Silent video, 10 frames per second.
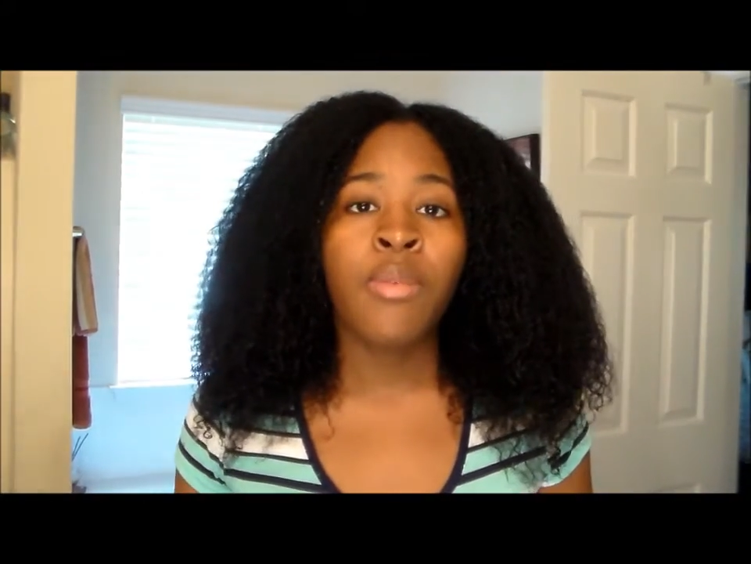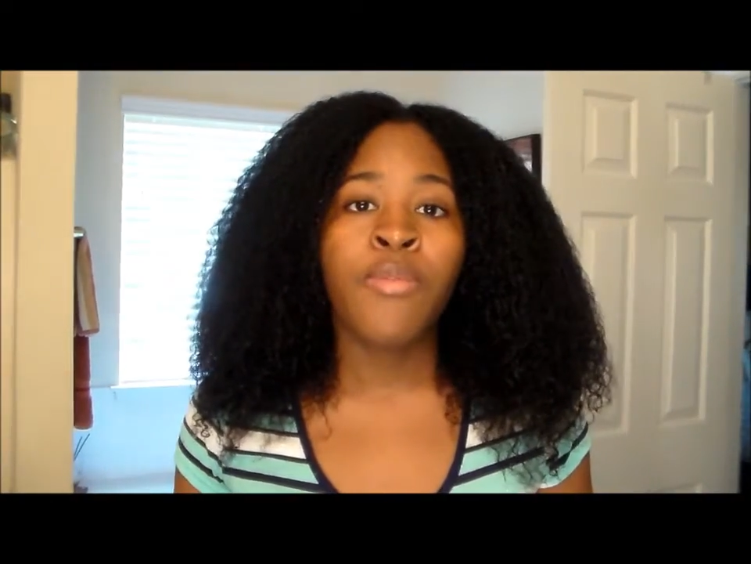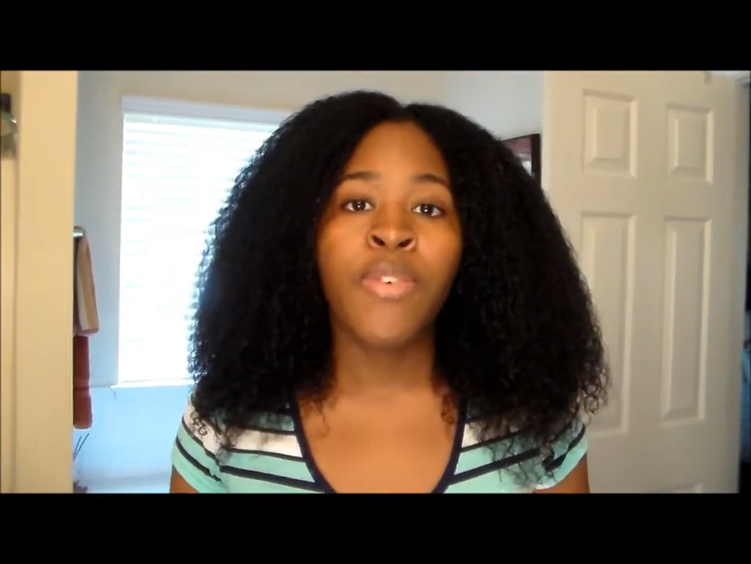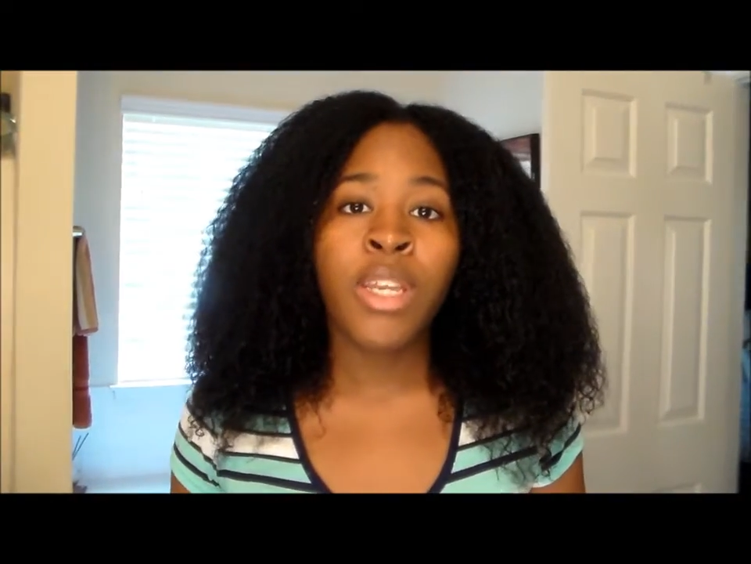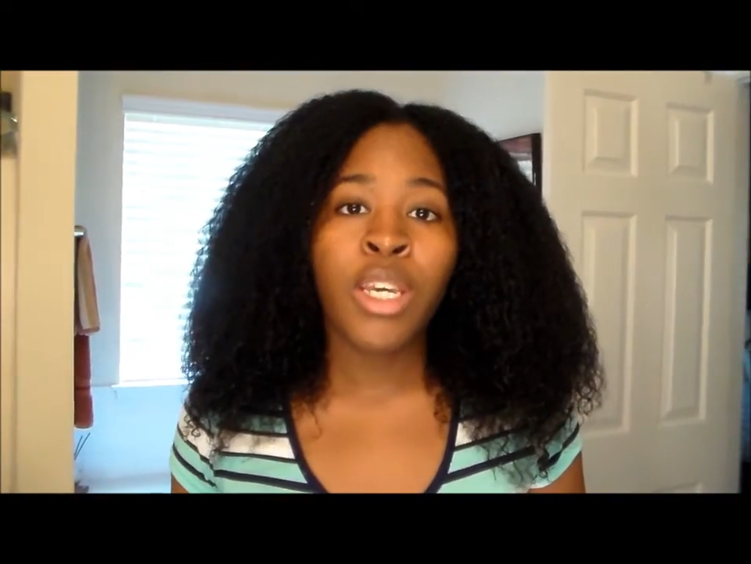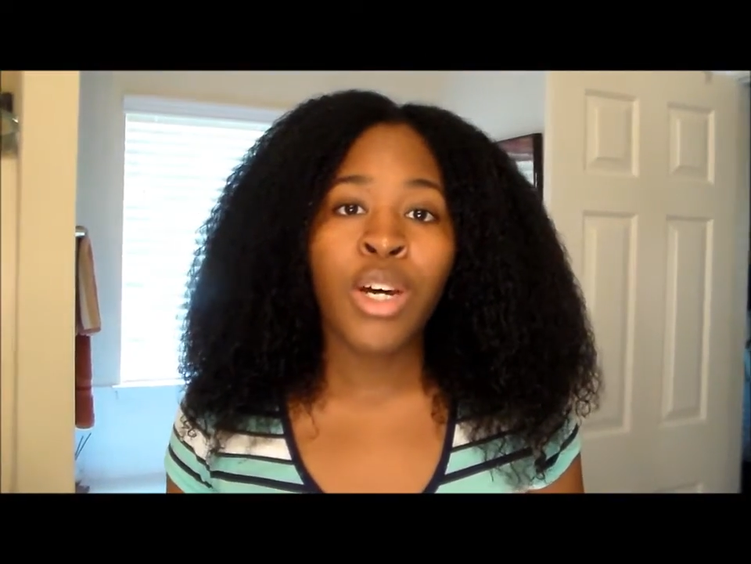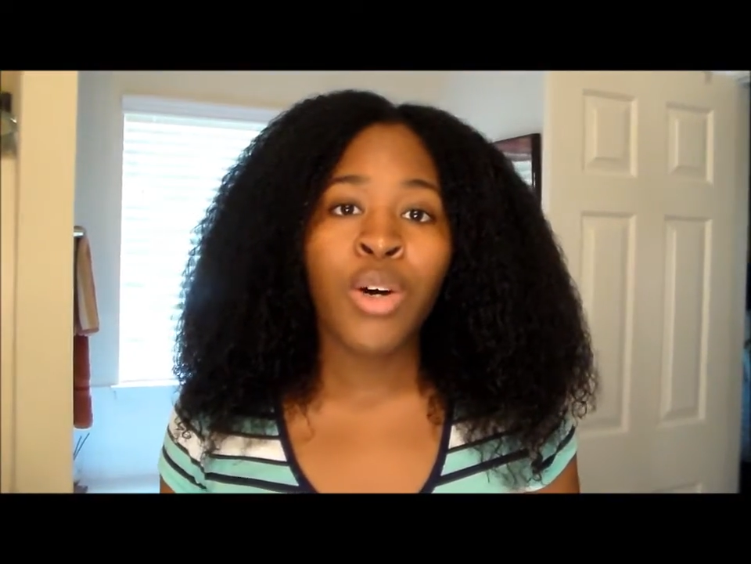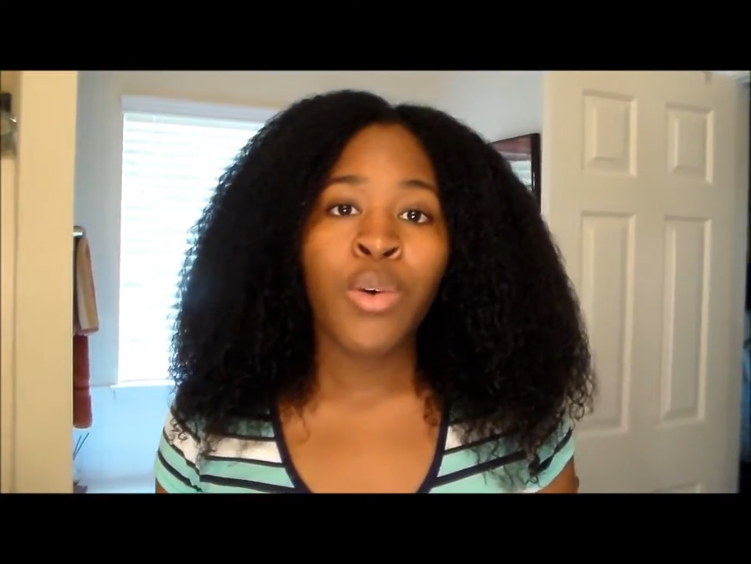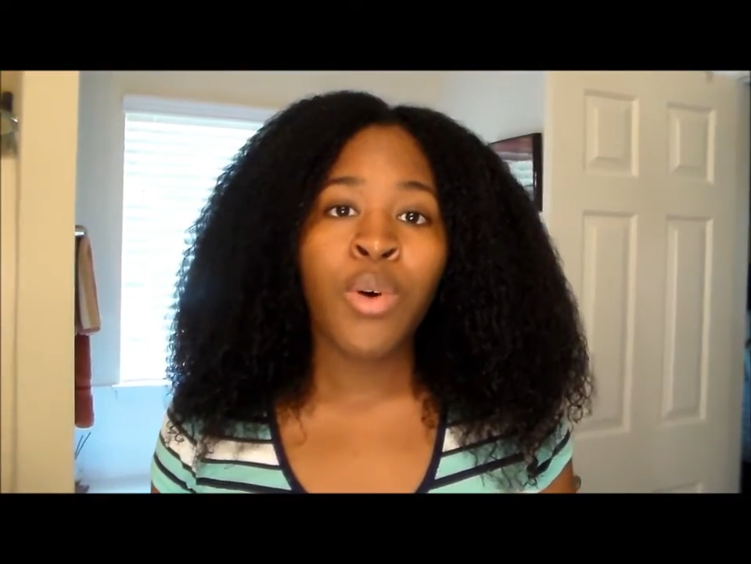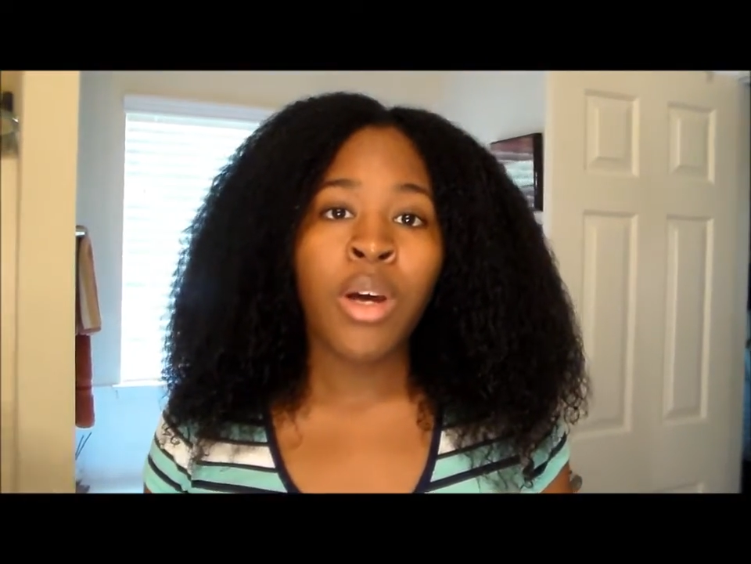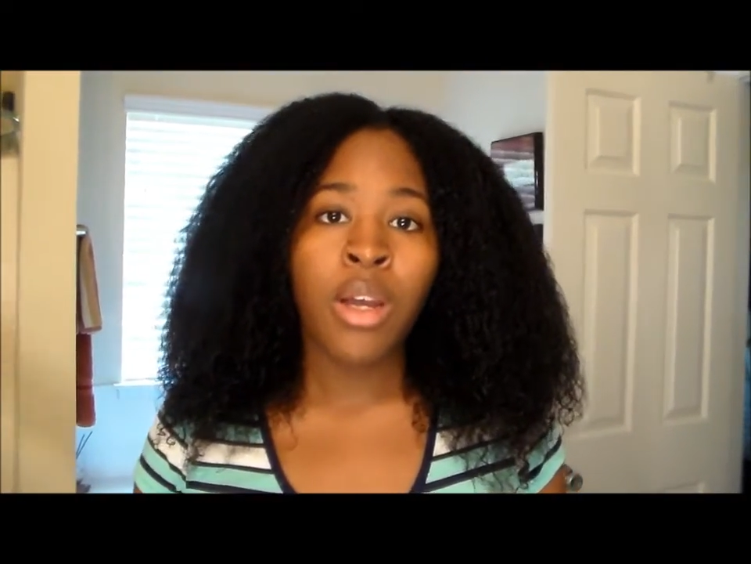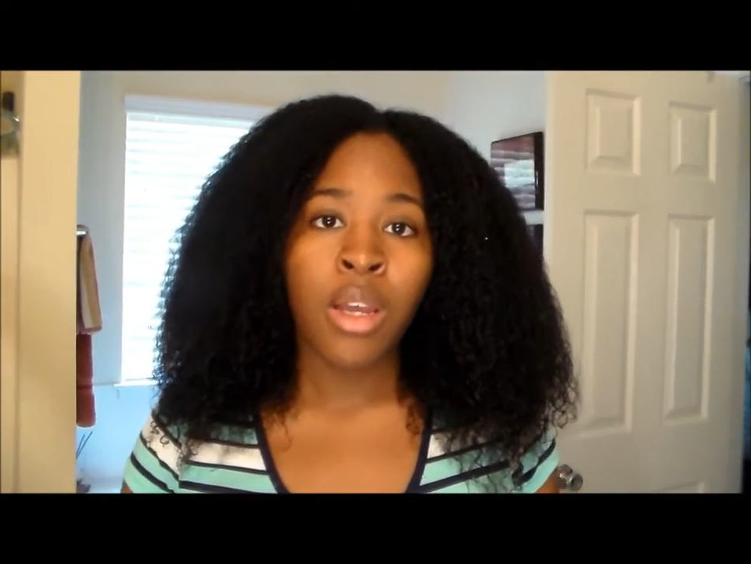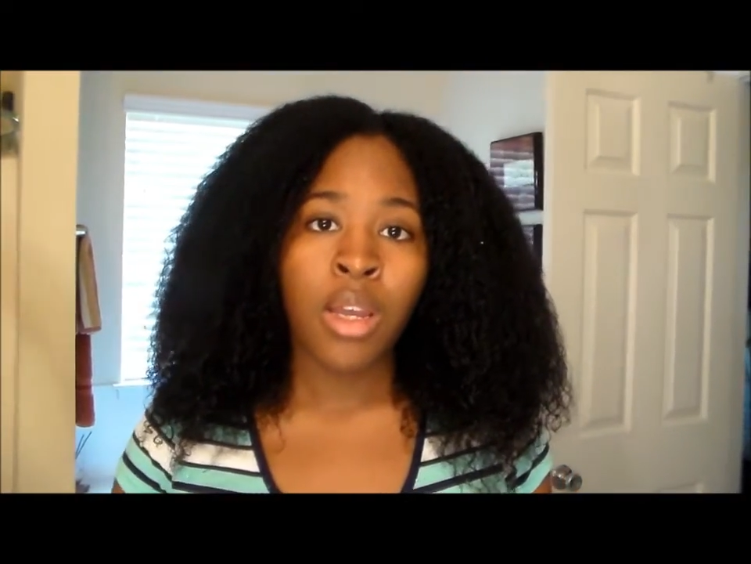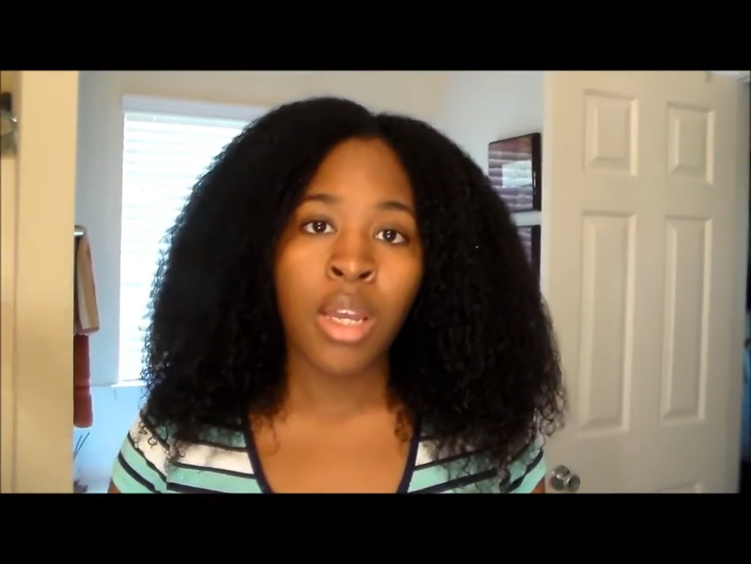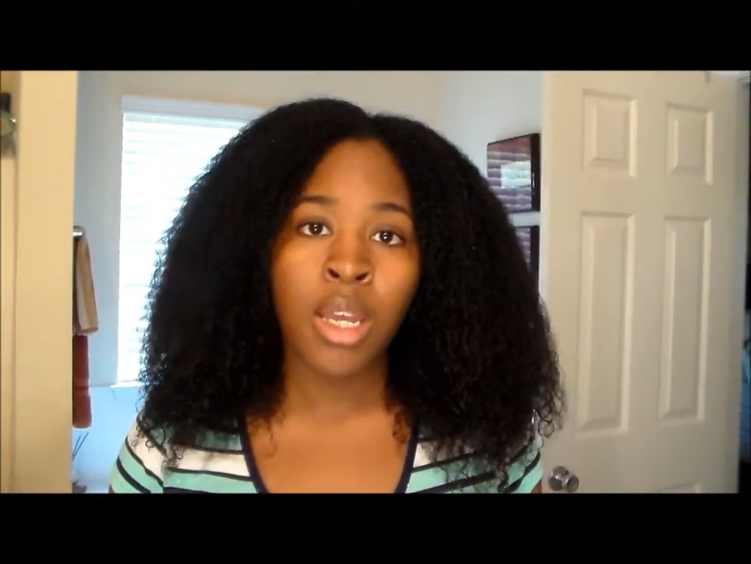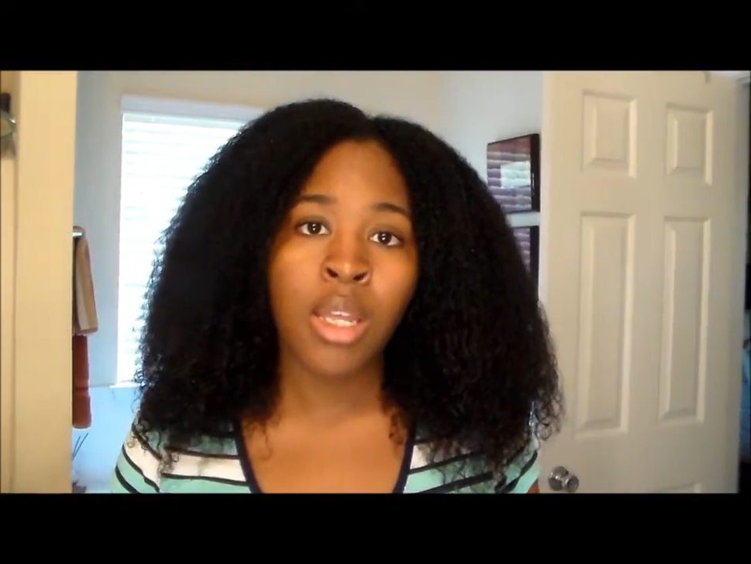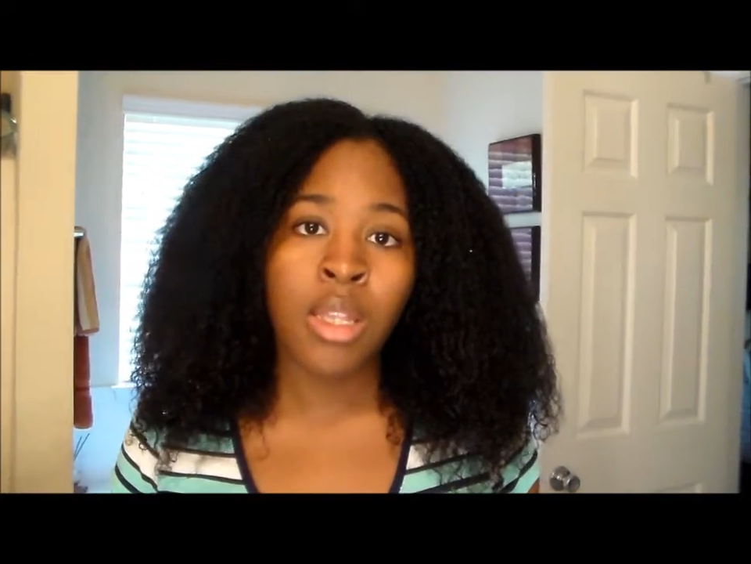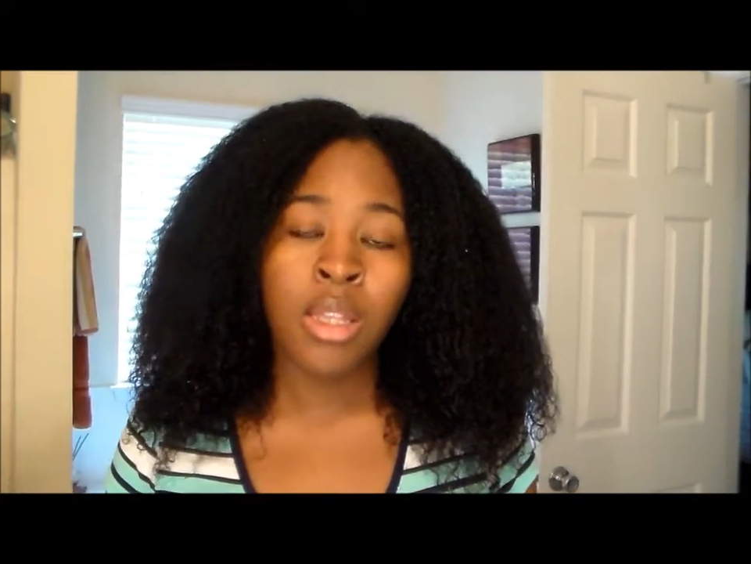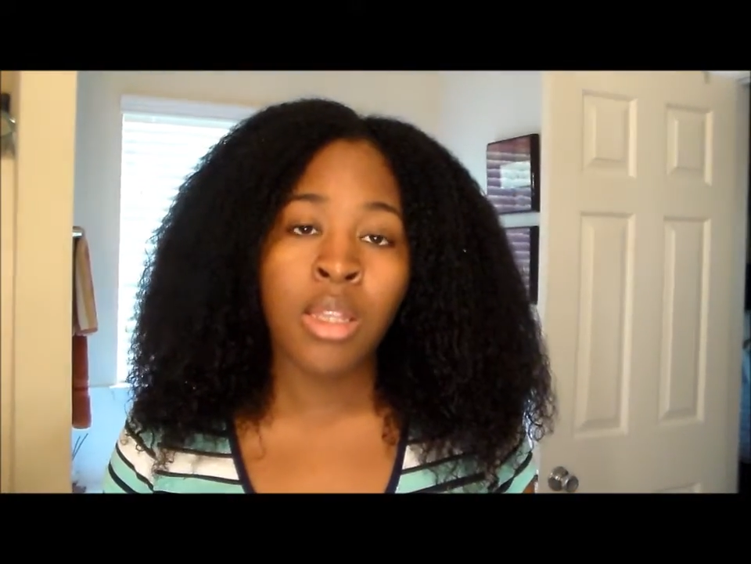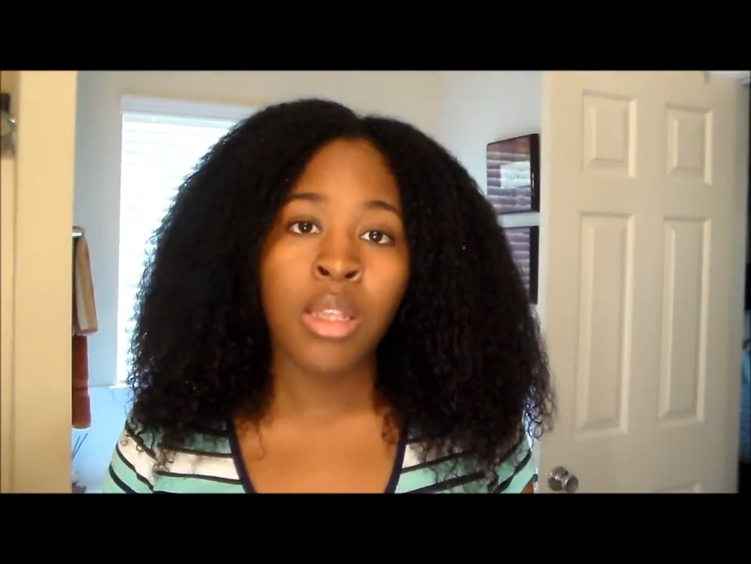video
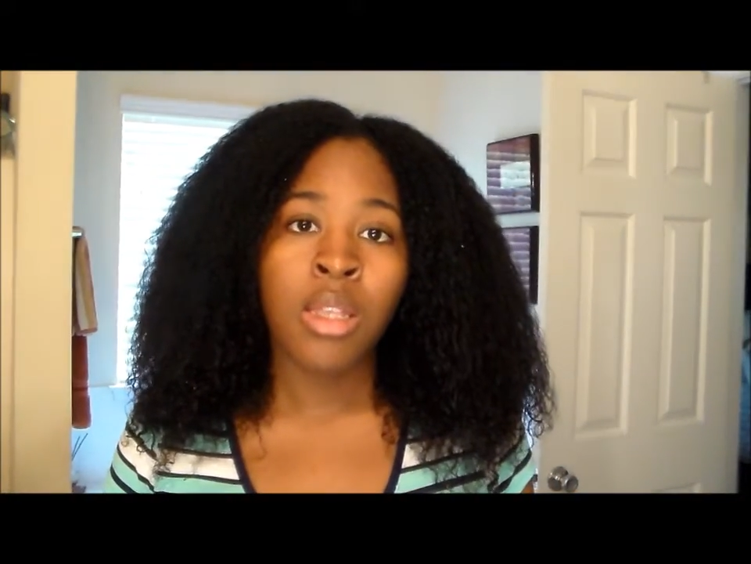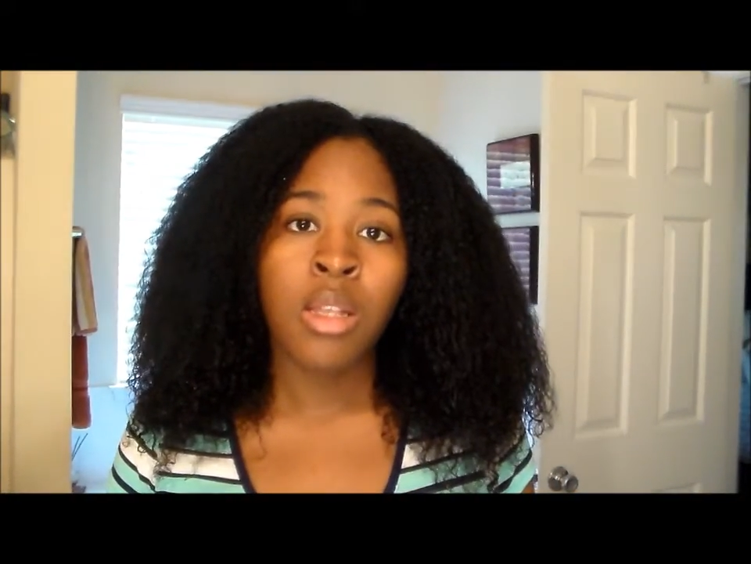on